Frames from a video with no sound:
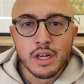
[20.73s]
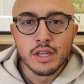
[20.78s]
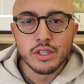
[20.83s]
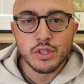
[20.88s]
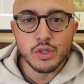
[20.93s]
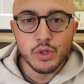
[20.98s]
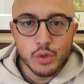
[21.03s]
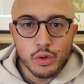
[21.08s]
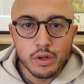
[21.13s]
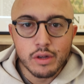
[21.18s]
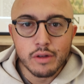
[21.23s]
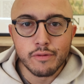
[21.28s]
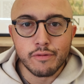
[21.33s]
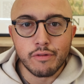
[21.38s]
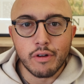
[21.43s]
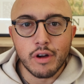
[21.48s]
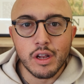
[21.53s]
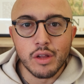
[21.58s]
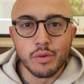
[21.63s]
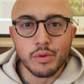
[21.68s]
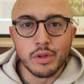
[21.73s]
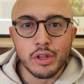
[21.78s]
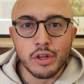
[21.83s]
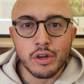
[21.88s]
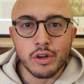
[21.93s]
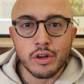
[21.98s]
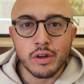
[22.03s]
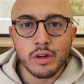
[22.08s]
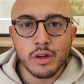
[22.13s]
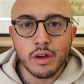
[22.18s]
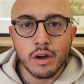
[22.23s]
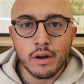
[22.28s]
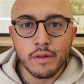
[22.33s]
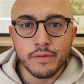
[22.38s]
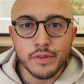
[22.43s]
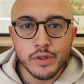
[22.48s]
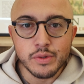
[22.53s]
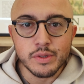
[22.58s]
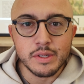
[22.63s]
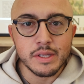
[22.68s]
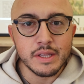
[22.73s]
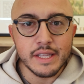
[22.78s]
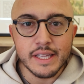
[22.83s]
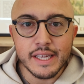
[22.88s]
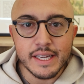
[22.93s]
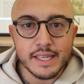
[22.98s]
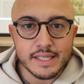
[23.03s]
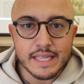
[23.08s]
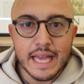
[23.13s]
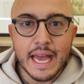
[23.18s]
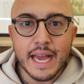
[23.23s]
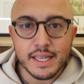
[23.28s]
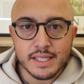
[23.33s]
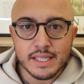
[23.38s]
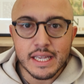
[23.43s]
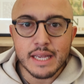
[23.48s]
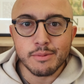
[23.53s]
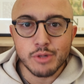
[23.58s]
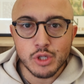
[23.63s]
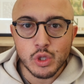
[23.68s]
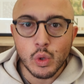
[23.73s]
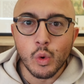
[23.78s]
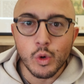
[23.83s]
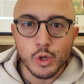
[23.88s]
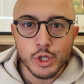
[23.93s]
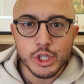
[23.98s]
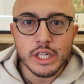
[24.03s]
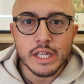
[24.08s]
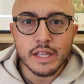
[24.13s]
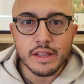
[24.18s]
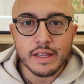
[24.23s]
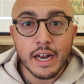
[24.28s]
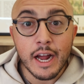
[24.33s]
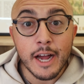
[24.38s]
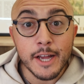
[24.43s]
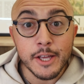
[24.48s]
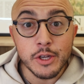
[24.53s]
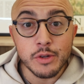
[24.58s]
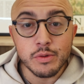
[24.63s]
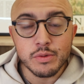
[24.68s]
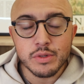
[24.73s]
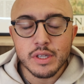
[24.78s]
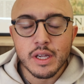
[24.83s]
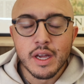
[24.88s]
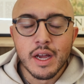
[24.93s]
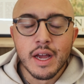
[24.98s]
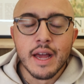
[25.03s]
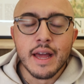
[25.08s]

so you can follow along of using the exact same score sheet that I use.